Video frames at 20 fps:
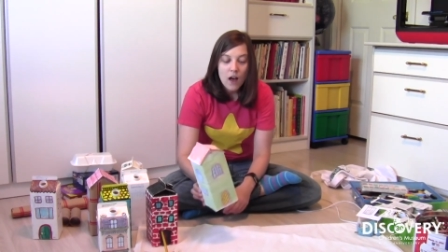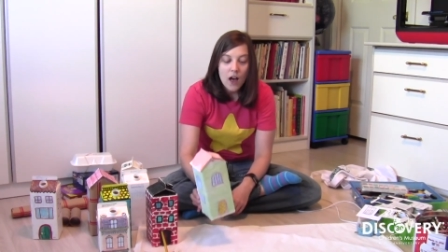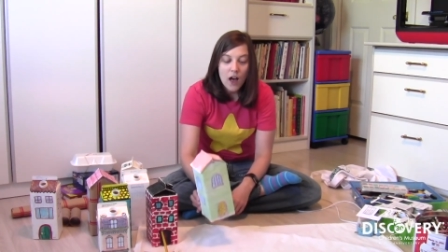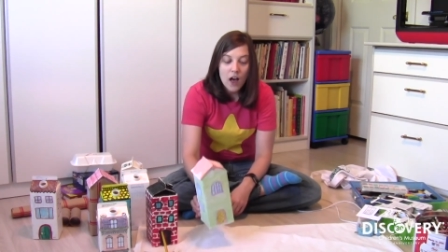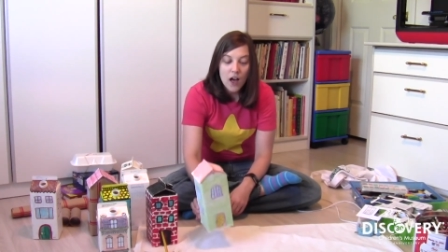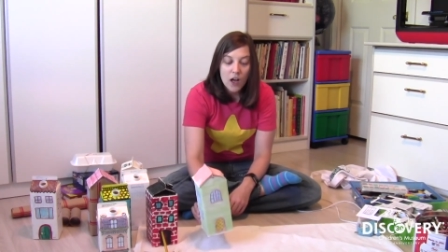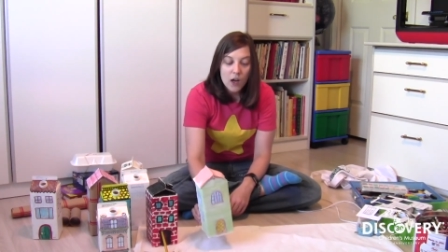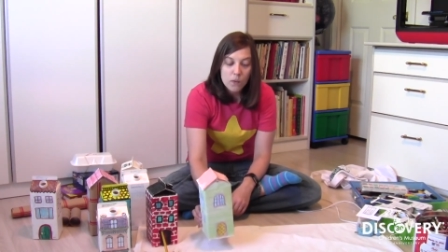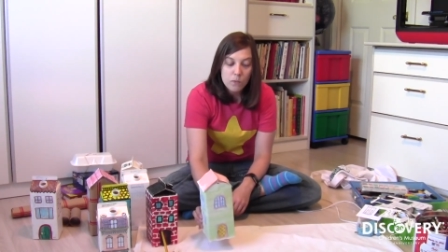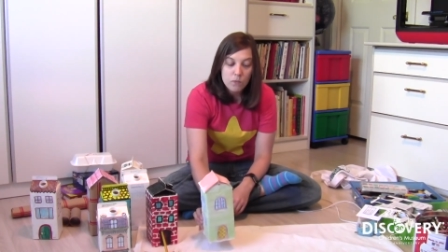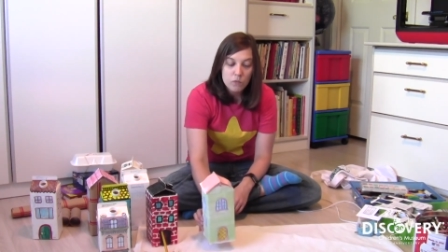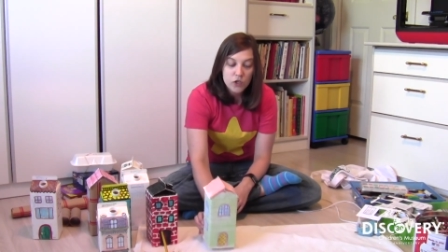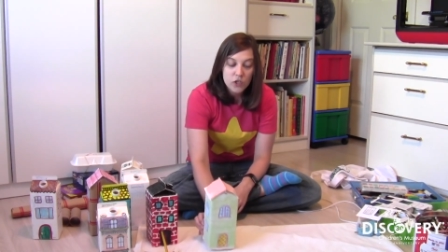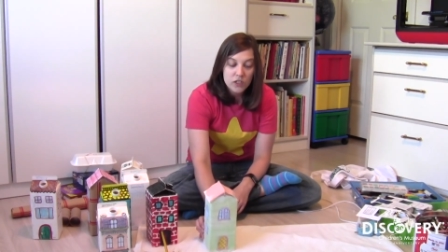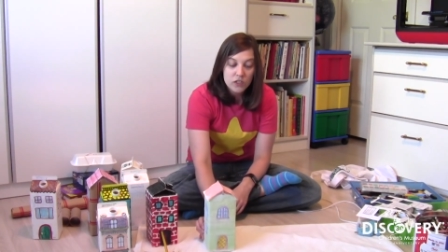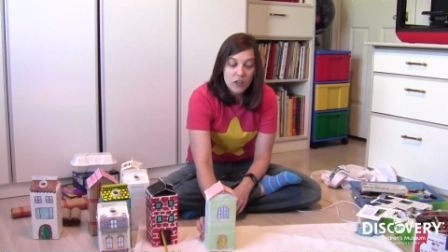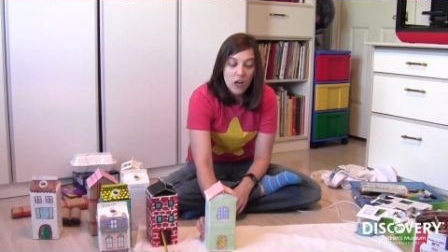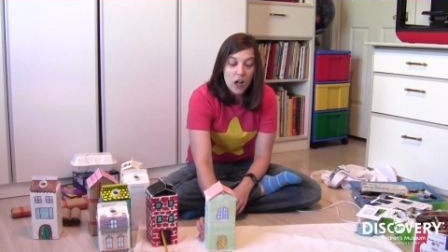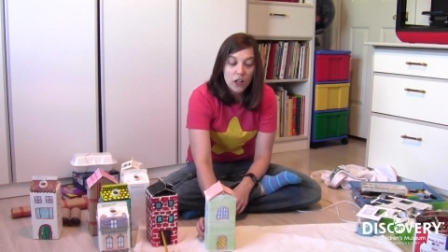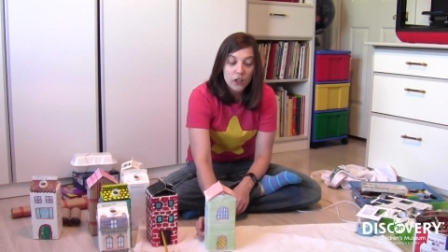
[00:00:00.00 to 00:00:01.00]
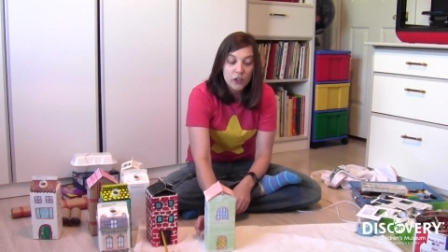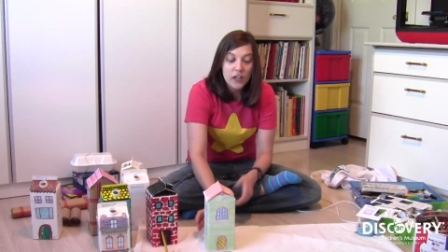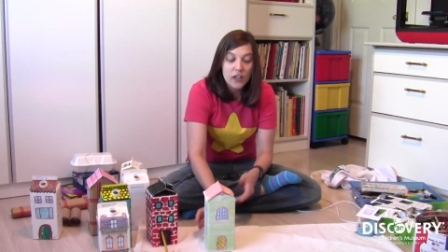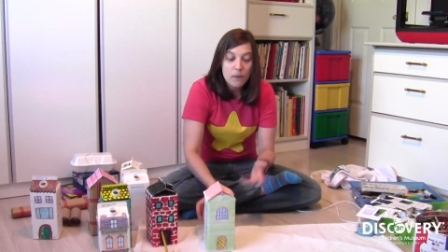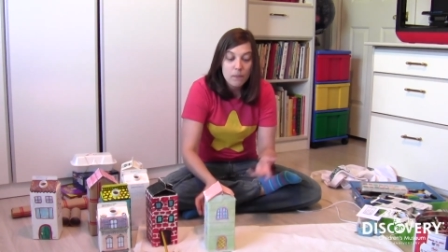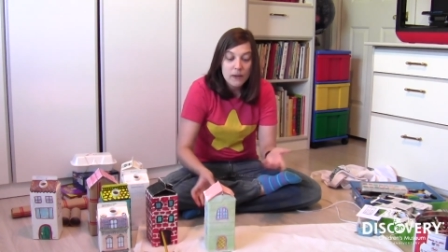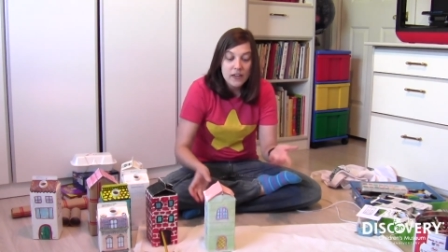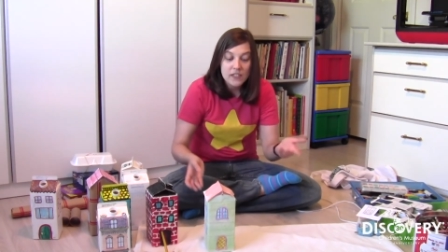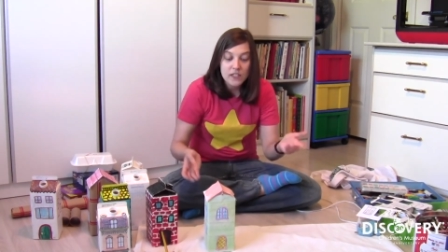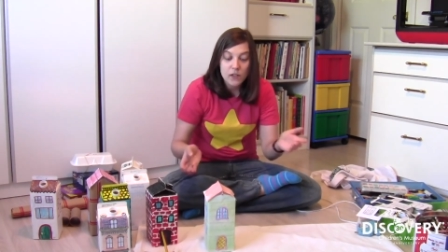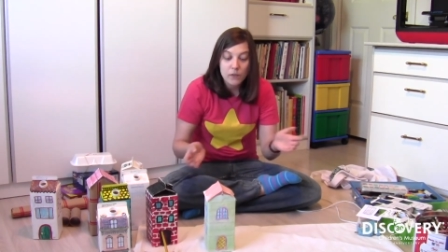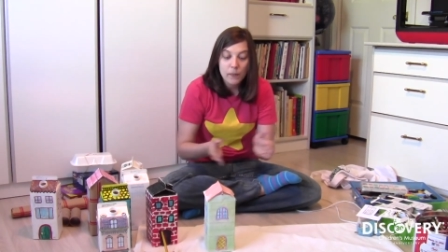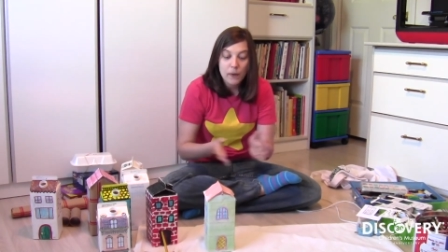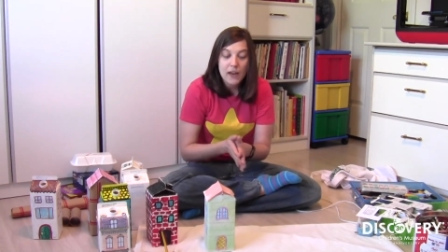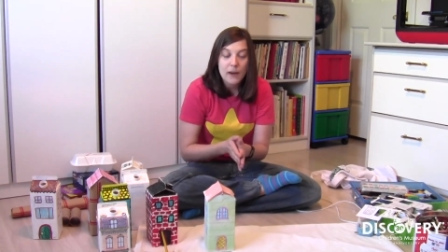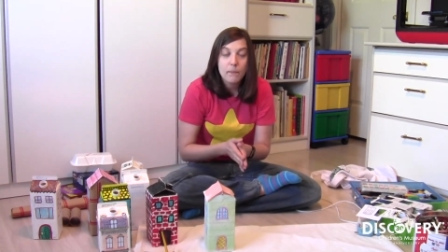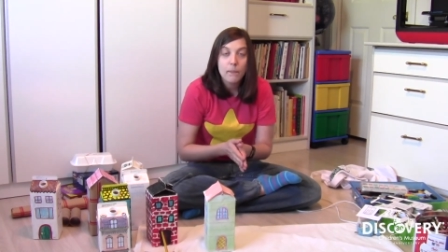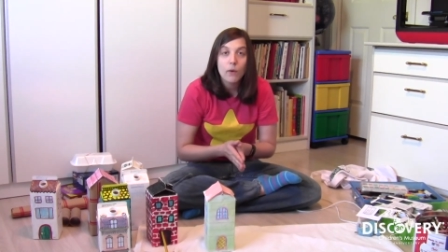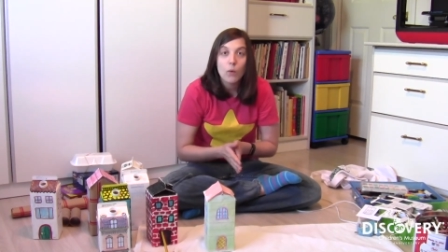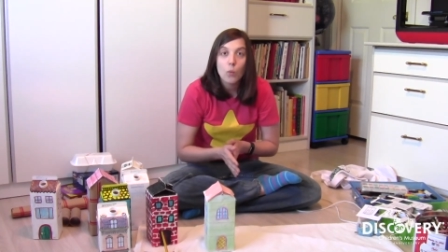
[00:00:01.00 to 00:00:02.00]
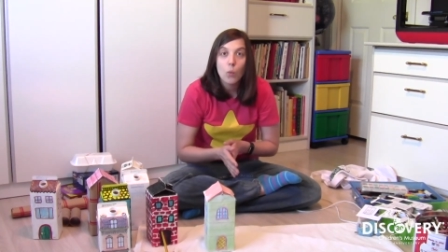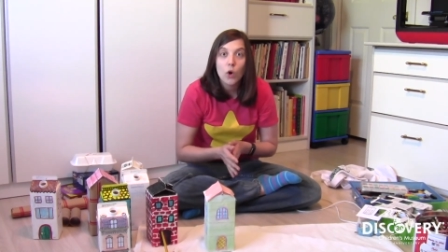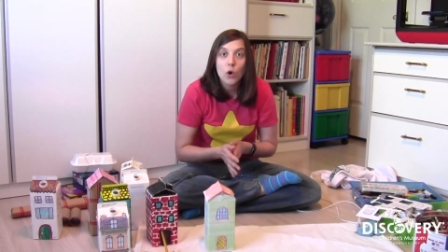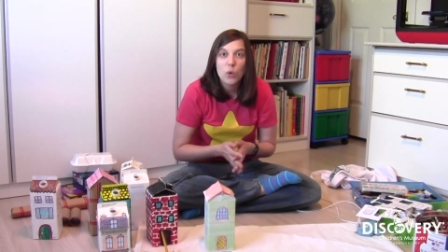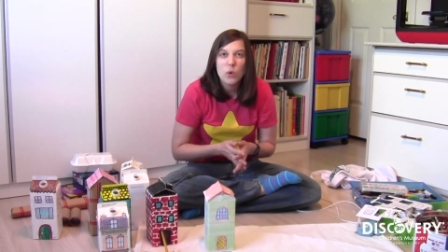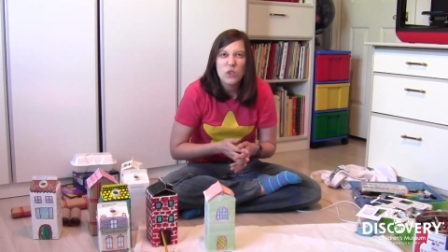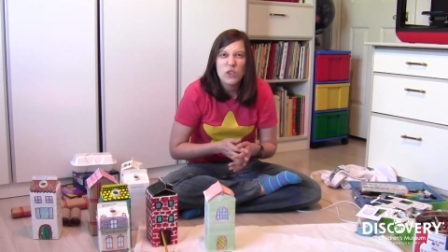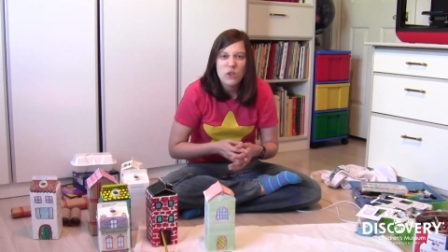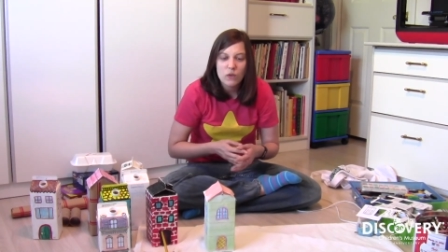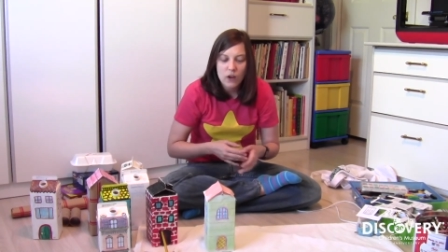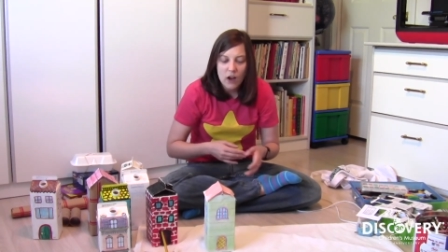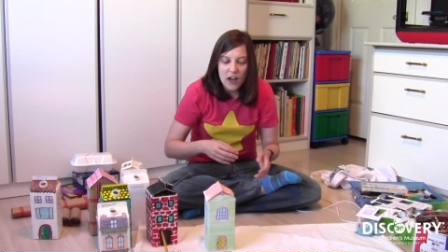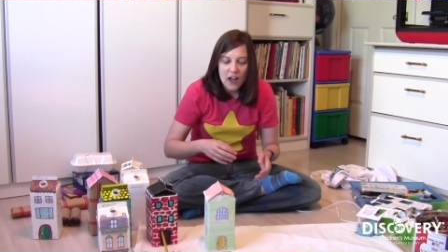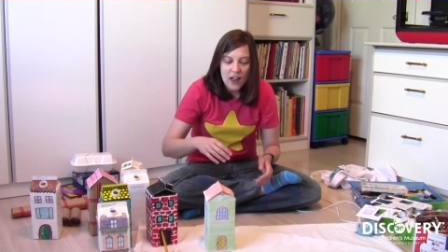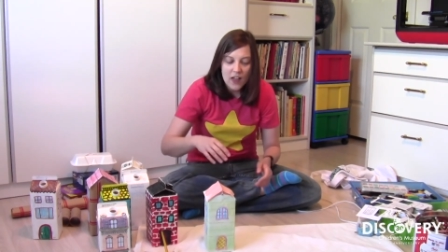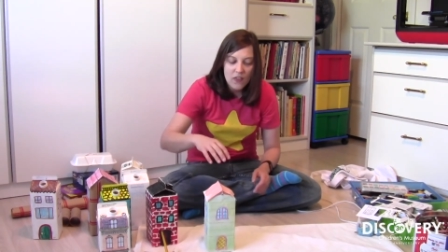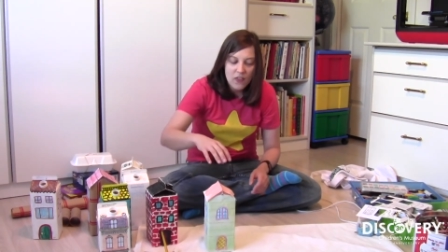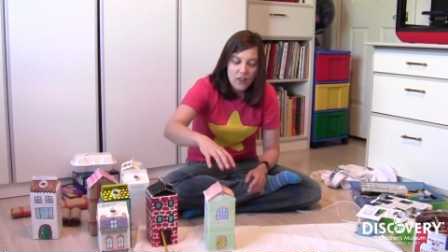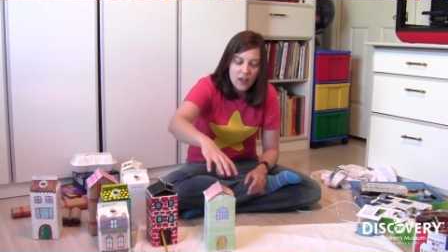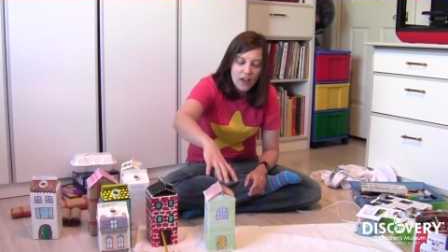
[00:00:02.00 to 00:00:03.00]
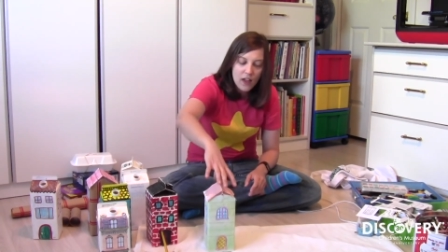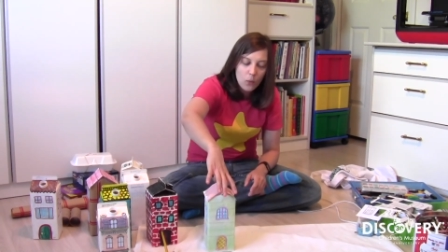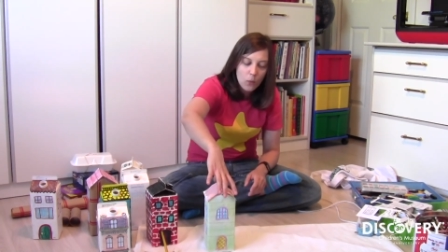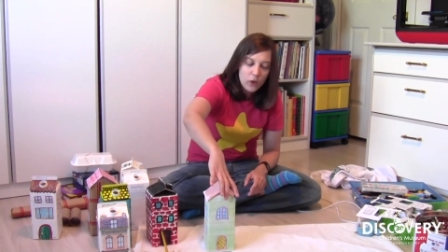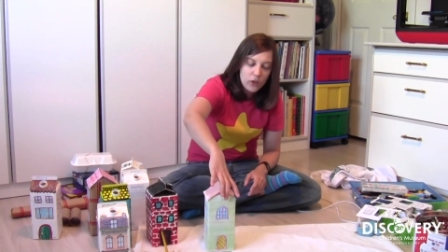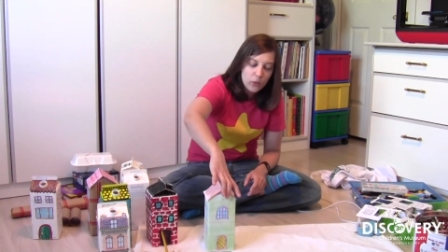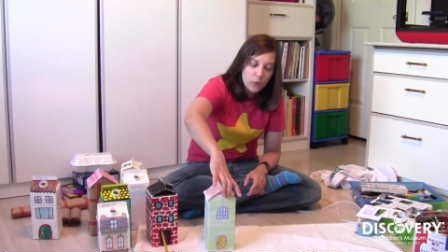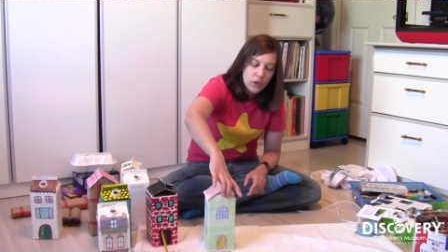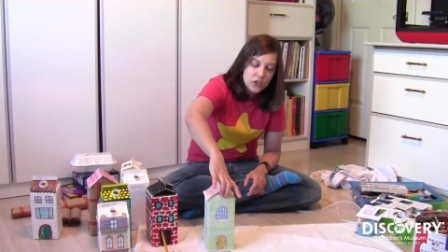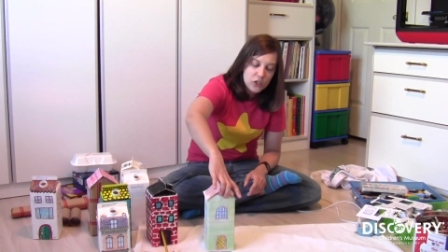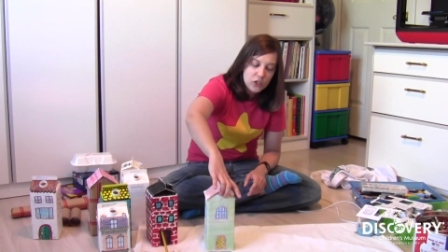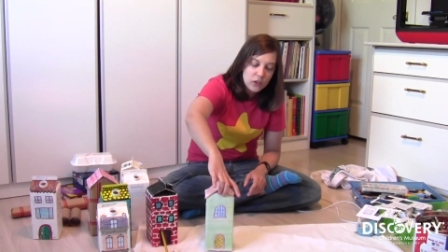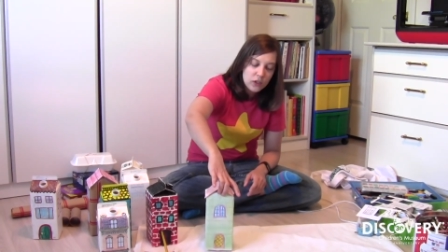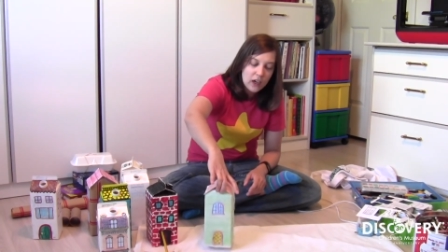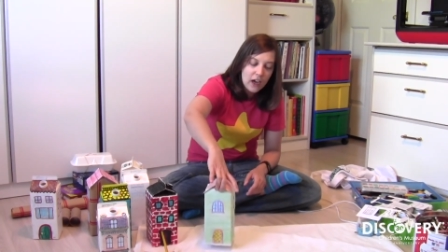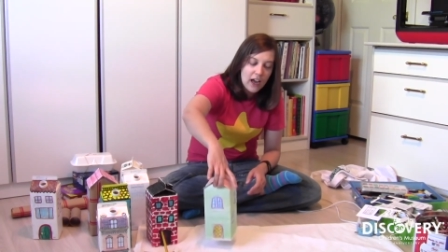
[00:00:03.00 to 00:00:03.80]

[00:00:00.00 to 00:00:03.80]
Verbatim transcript: Um, just color in a piece of paper and work with you got and with what you